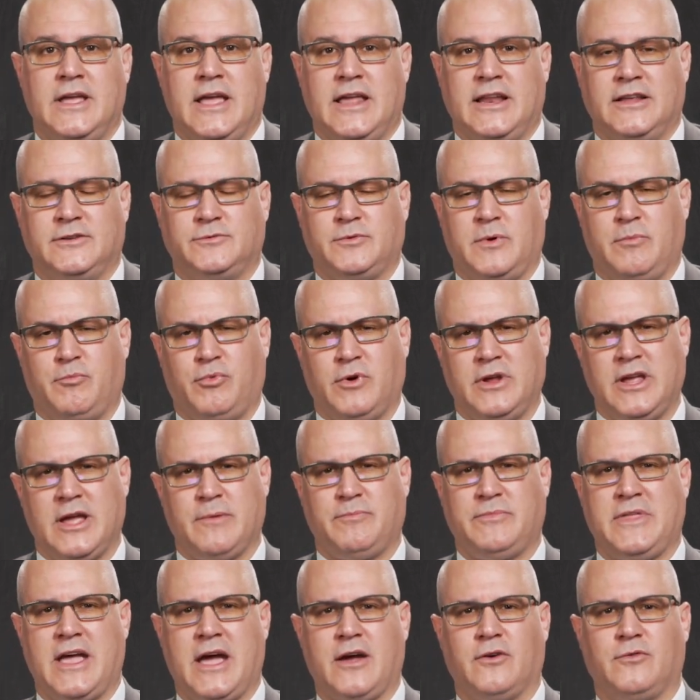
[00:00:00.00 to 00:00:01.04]
And as we bring
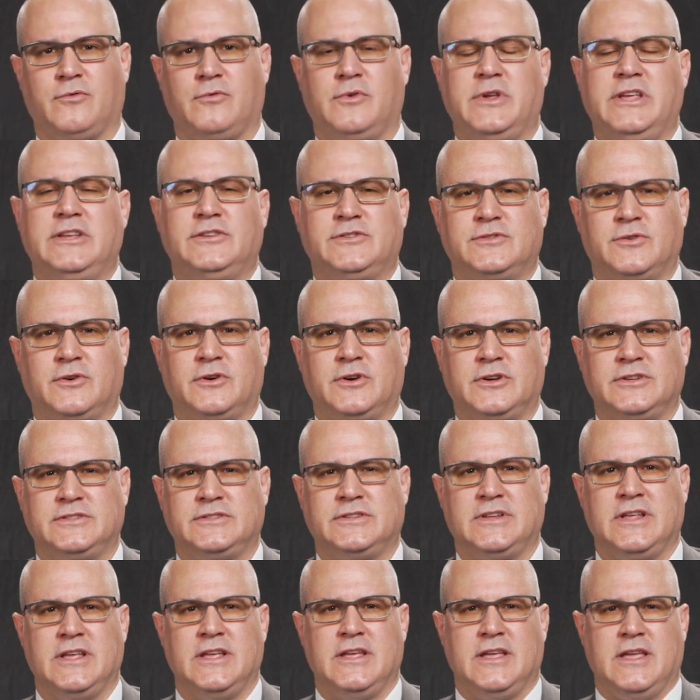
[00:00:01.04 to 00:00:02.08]
up that
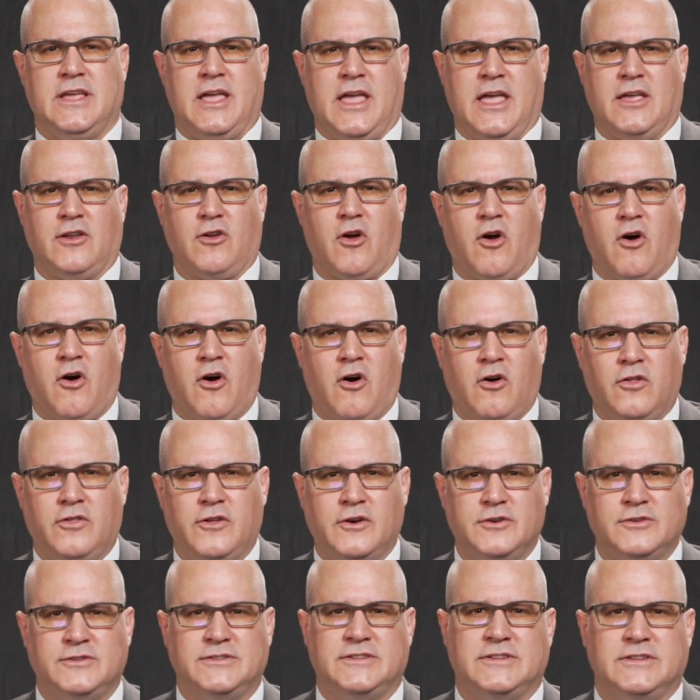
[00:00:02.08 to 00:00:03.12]
resource and all
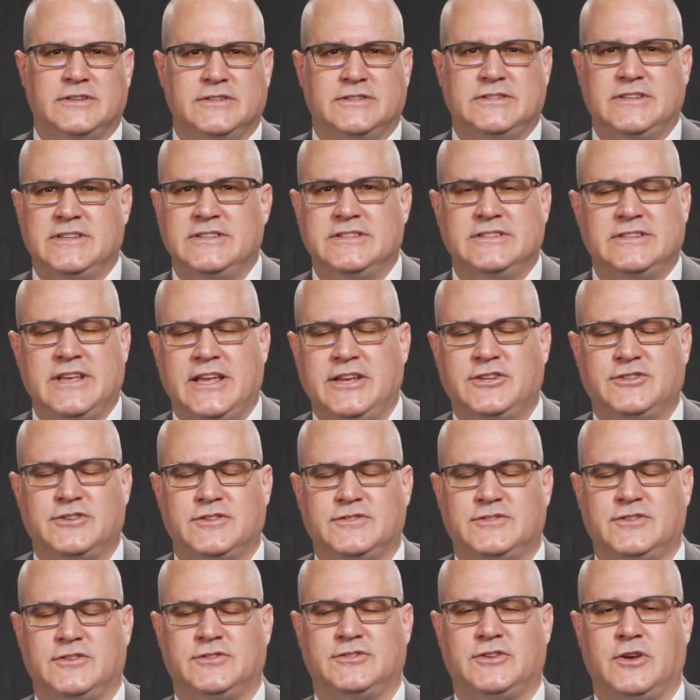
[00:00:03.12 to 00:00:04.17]
those
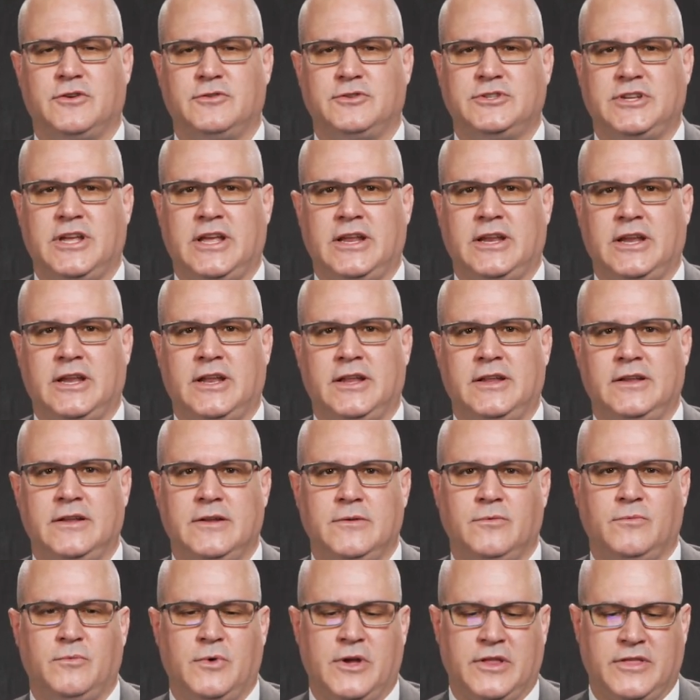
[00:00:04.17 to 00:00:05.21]
sensations associated
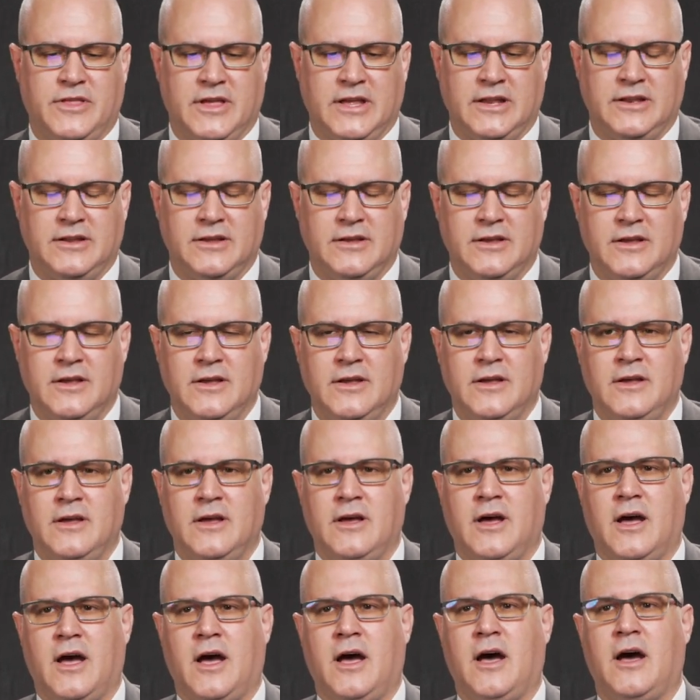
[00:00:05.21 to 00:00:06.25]
with it,
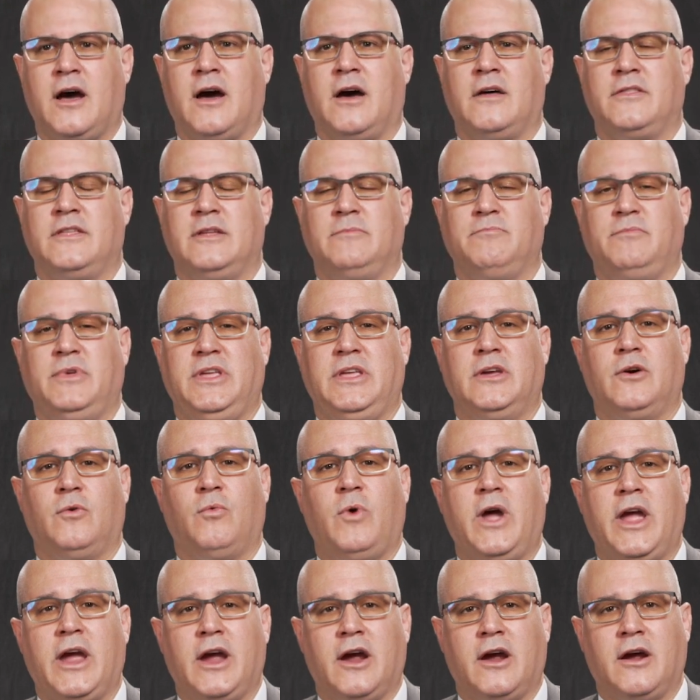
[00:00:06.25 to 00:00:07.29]
then be
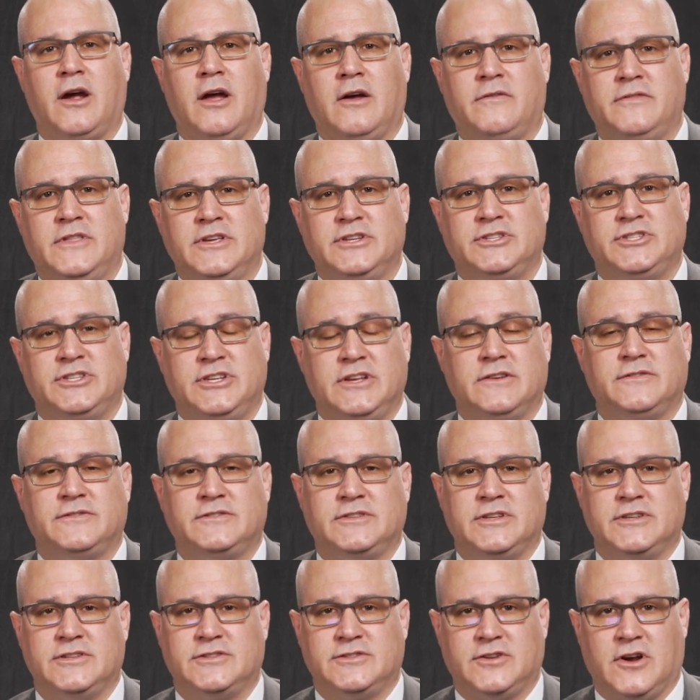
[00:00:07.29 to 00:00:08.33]
aware of the
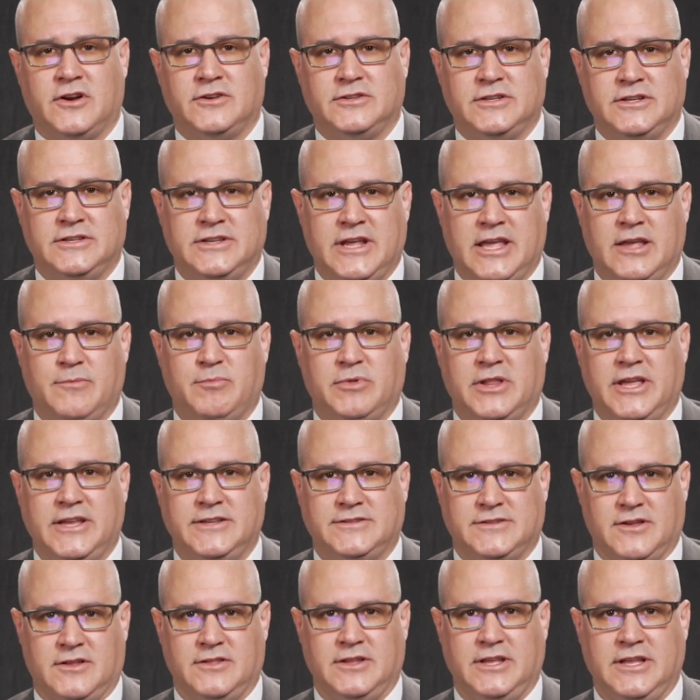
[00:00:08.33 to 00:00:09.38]
shifts that start to take
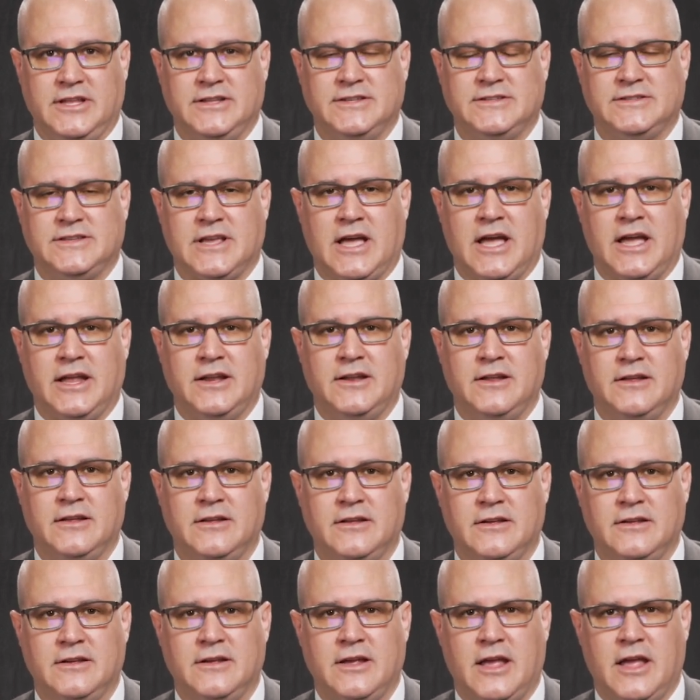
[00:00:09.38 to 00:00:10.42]
place on the inside
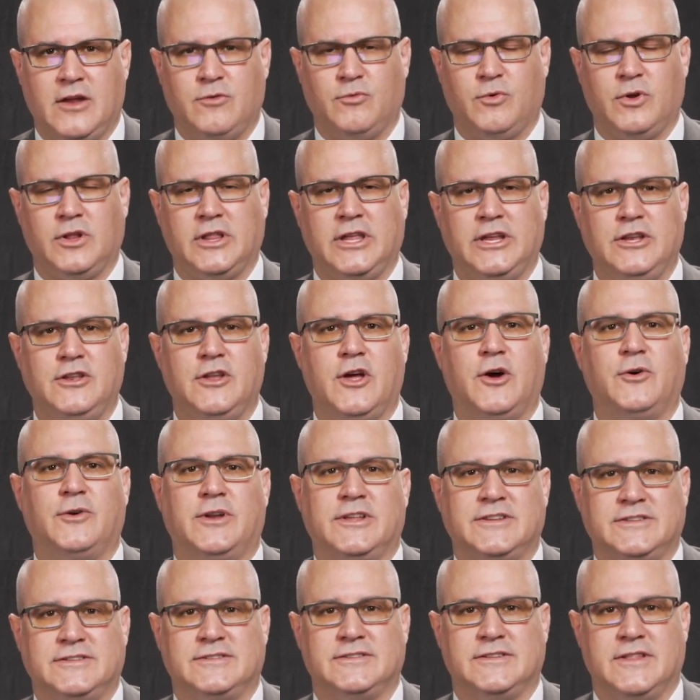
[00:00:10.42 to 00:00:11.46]
and really
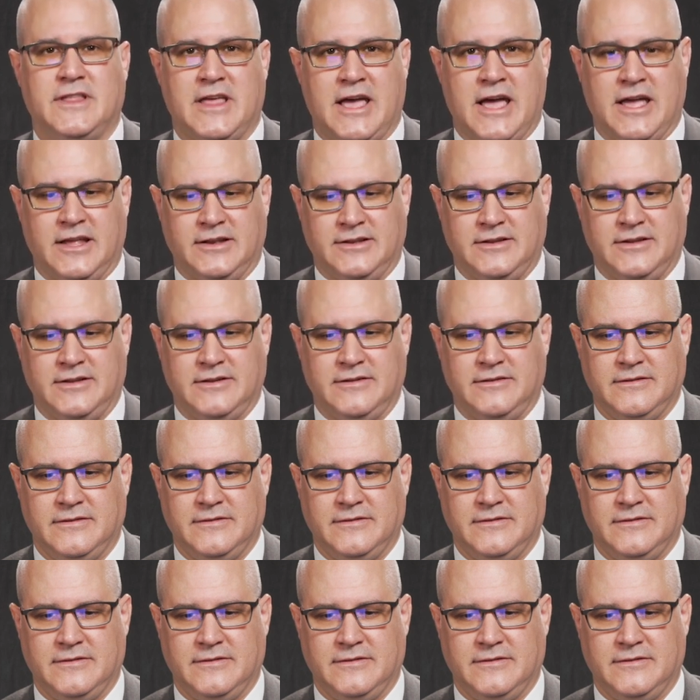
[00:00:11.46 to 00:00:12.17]
notice that.